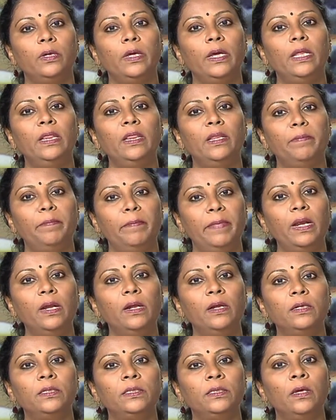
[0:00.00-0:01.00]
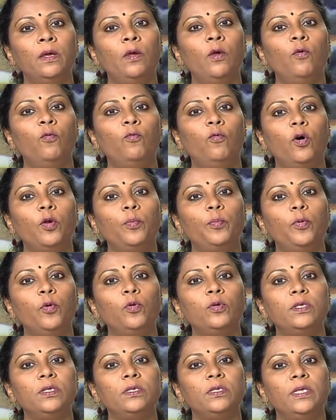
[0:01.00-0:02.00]
in the mills for
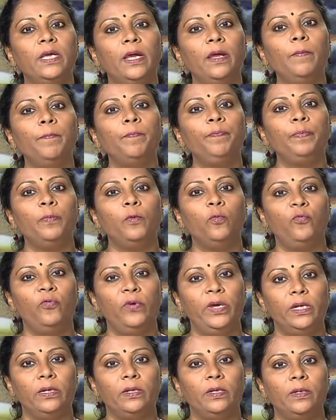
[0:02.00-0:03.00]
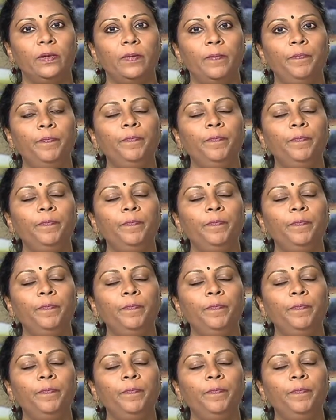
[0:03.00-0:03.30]
processing wheat.